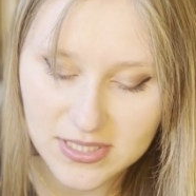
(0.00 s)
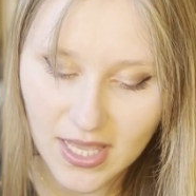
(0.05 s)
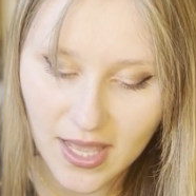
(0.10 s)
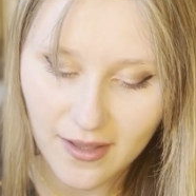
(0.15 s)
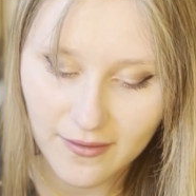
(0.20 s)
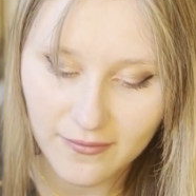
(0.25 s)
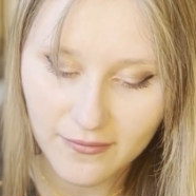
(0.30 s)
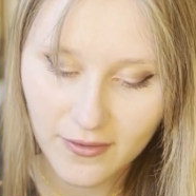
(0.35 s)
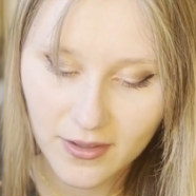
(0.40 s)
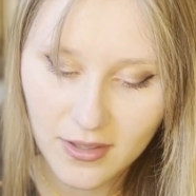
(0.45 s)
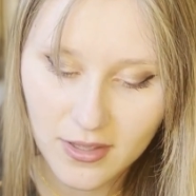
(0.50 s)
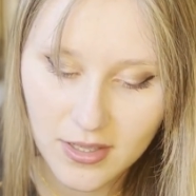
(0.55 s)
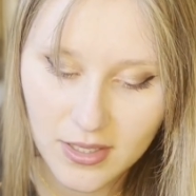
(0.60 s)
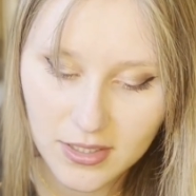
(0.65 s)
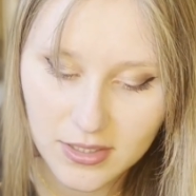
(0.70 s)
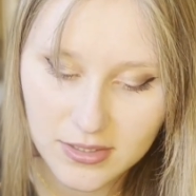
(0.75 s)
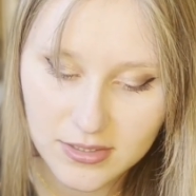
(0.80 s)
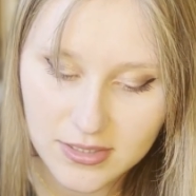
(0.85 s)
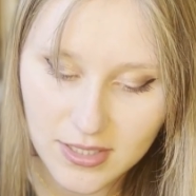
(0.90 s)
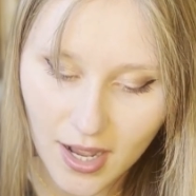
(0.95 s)
f
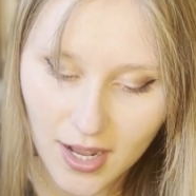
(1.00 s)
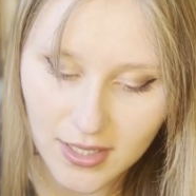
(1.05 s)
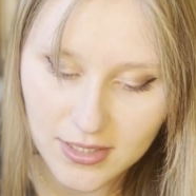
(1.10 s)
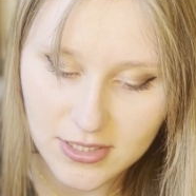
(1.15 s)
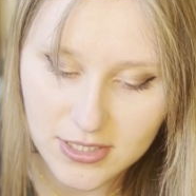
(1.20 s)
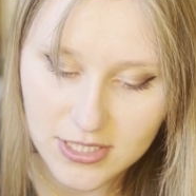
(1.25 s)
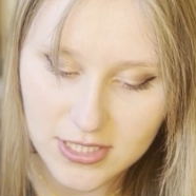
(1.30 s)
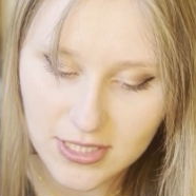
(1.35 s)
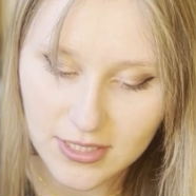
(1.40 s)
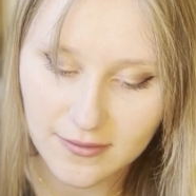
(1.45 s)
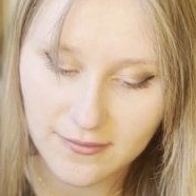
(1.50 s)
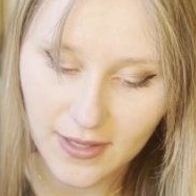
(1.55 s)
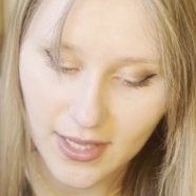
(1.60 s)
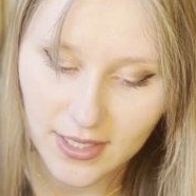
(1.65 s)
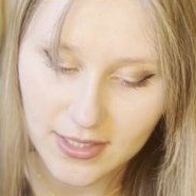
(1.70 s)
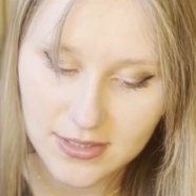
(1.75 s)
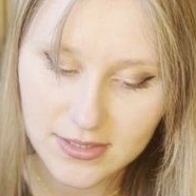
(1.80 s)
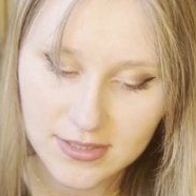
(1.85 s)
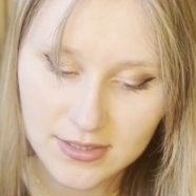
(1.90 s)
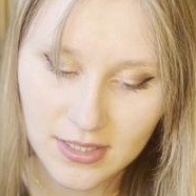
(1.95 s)
dot g of
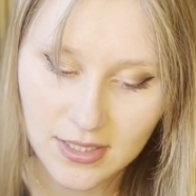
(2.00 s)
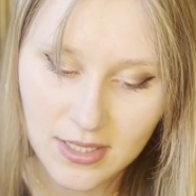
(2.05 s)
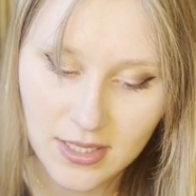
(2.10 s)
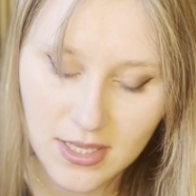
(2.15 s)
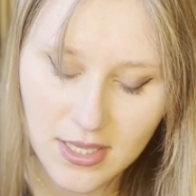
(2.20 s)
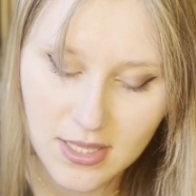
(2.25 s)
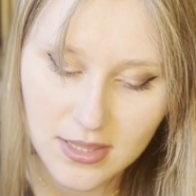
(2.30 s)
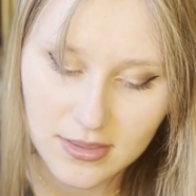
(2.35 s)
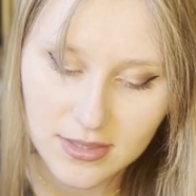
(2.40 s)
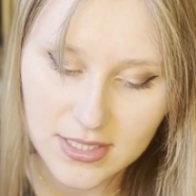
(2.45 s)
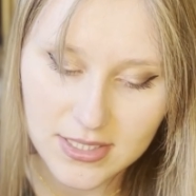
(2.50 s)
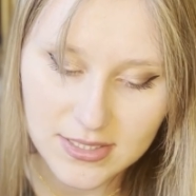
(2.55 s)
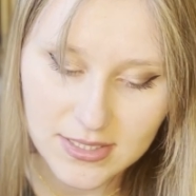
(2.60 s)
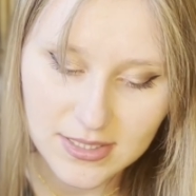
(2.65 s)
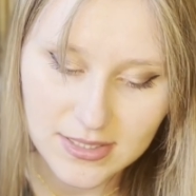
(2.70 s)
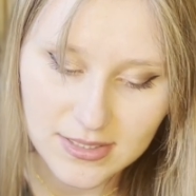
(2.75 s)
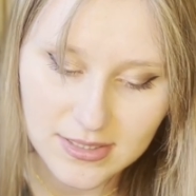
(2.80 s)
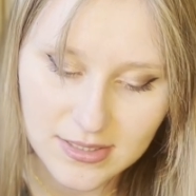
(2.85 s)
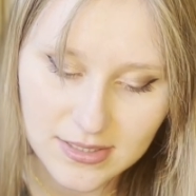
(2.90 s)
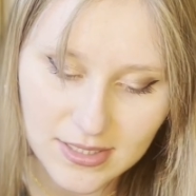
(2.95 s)
x. This
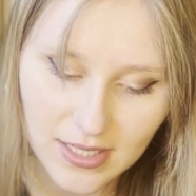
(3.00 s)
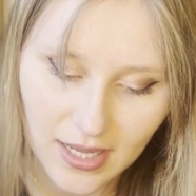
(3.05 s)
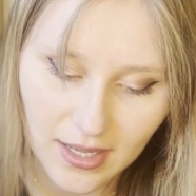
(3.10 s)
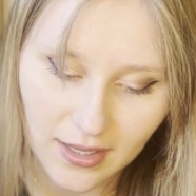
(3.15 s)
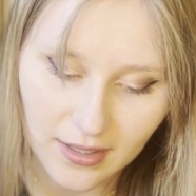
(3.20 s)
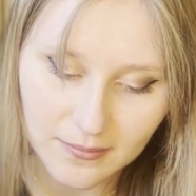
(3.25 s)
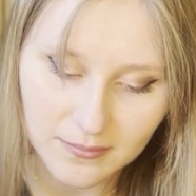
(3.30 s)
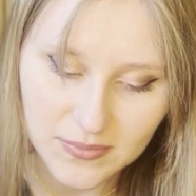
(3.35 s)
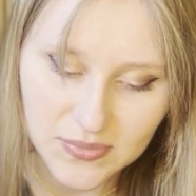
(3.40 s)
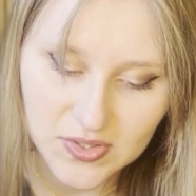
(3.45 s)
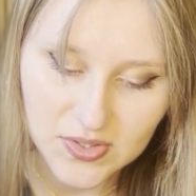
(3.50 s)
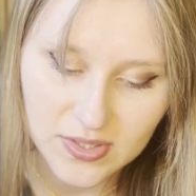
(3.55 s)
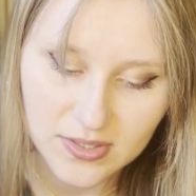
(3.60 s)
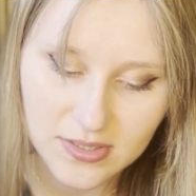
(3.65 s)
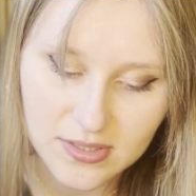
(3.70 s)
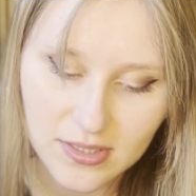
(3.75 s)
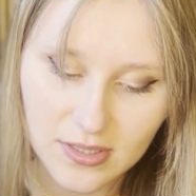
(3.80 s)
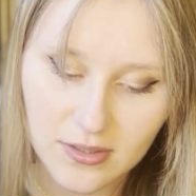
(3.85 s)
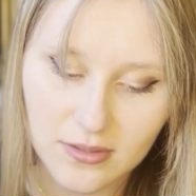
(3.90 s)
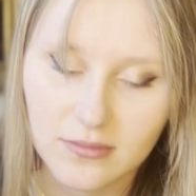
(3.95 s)
is times,
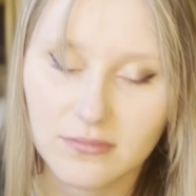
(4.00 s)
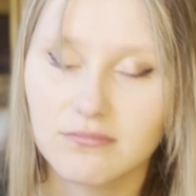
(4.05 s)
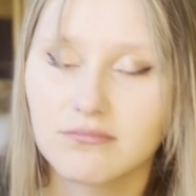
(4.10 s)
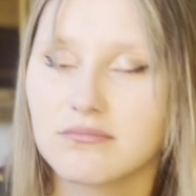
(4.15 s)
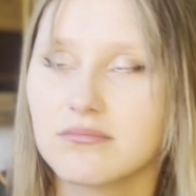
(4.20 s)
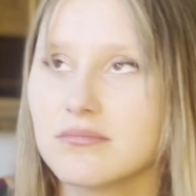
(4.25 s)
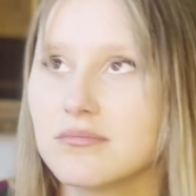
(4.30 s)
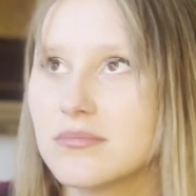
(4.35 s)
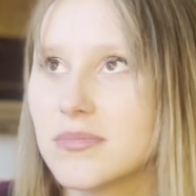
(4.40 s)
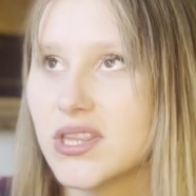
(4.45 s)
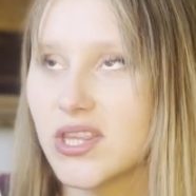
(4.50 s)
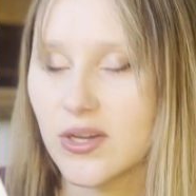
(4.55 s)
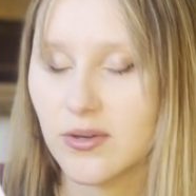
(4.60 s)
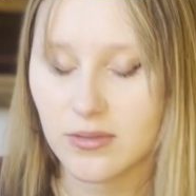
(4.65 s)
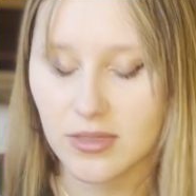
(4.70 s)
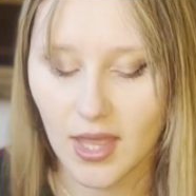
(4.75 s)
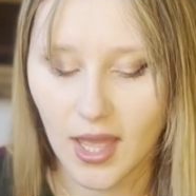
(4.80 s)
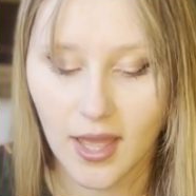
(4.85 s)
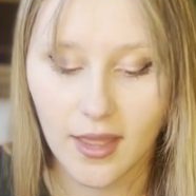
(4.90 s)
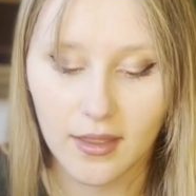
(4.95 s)
so
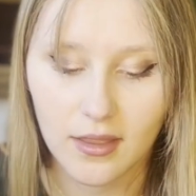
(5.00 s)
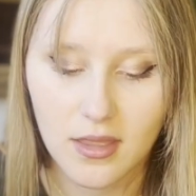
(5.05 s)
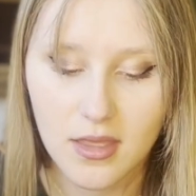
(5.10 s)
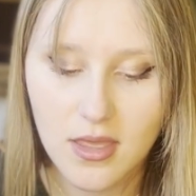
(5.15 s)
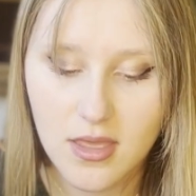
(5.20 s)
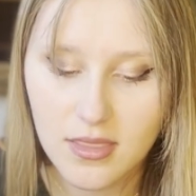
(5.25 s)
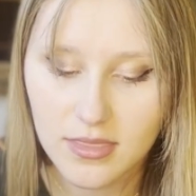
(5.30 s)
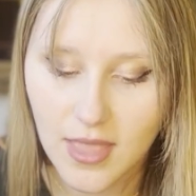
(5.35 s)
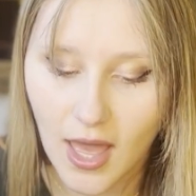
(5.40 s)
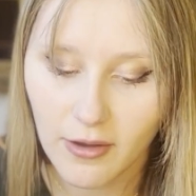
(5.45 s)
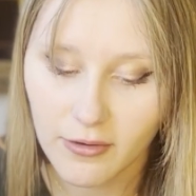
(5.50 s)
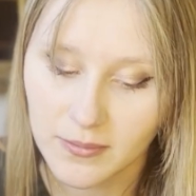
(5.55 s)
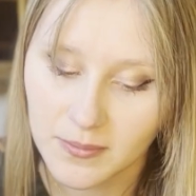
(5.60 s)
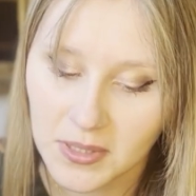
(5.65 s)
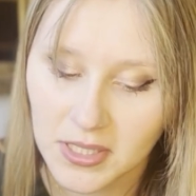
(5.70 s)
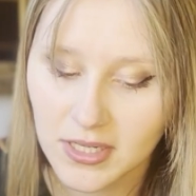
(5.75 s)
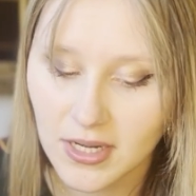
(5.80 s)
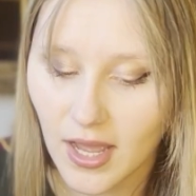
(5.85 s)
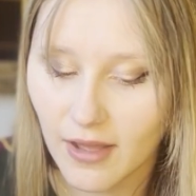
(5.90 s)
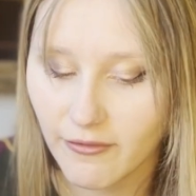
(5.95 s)
note that. That would
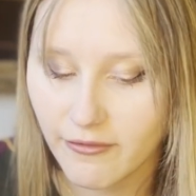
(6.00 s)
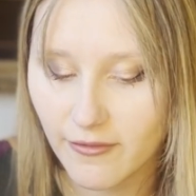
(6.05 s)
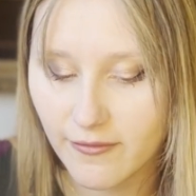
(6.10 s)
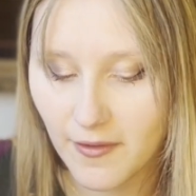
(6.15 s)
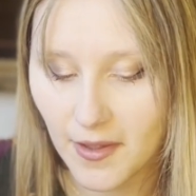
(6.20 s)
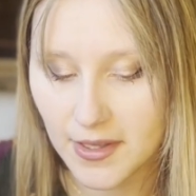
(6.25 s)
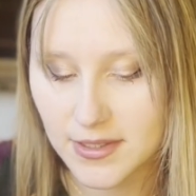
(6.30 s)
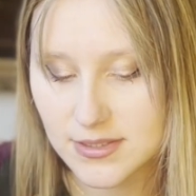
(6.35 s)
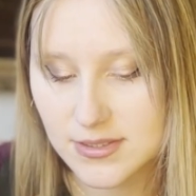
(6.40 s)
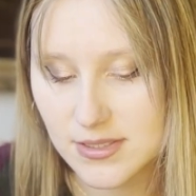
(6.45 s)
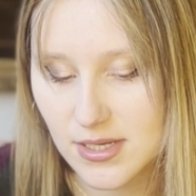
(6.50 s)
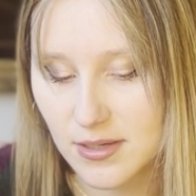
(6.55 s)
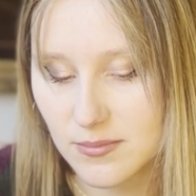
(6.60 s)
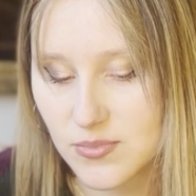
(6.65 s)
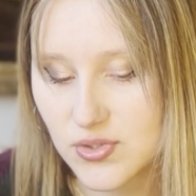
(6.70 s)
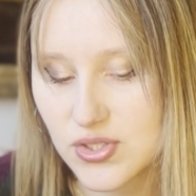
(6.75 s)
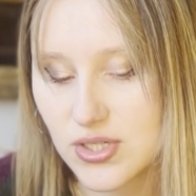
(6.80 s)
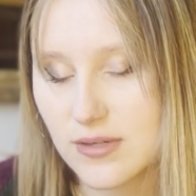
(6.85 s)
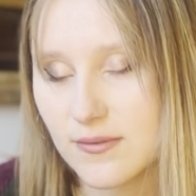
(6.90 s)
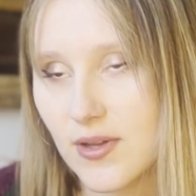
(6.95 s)
mean f of x
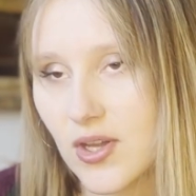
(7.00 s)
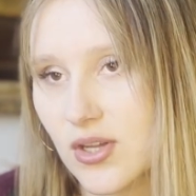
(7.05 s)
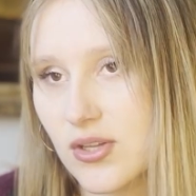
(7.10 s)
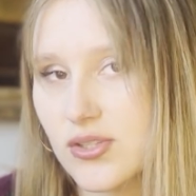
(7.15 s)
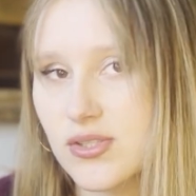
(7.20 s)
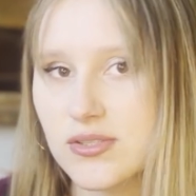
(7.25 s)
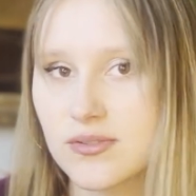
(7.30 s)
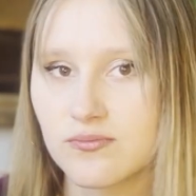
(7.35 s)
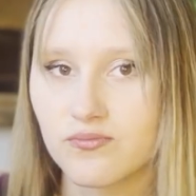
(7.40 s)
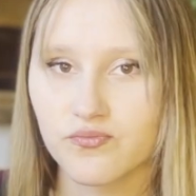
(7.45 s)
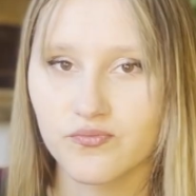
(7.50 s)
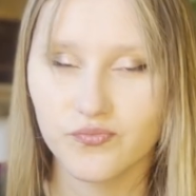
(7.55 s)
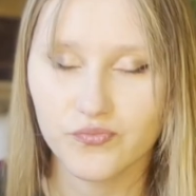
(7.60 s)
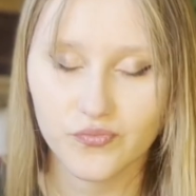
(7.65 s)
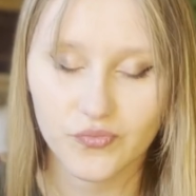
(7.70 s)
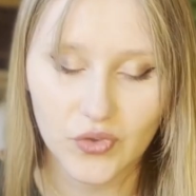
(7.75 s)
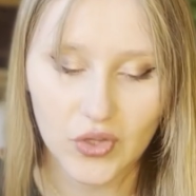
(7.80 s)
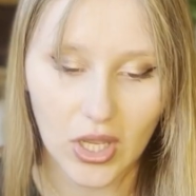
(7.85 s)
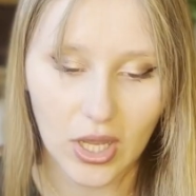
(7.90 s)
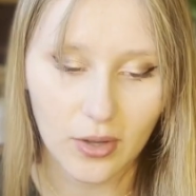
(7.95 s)
times g of x.
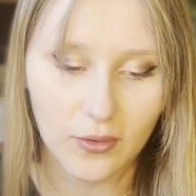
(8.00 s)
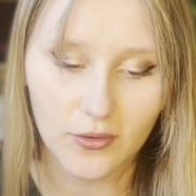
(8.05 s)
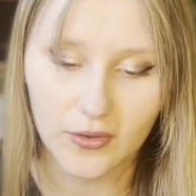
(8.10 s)
Yeah,